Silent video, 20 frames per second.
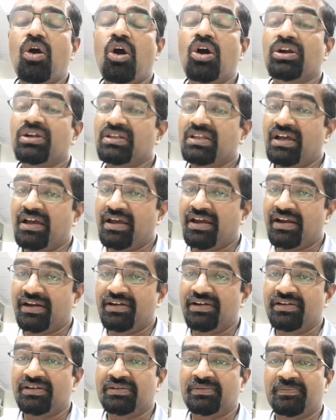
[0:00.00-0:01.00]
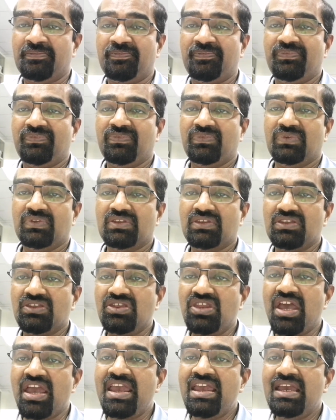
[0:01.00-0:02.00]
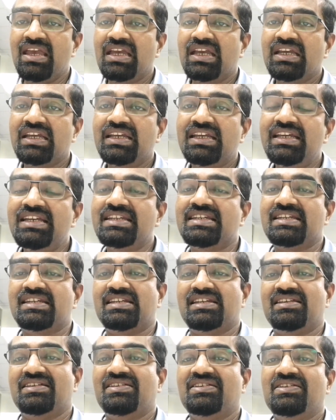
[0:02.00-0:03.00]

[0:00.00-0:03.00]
on the head. They hit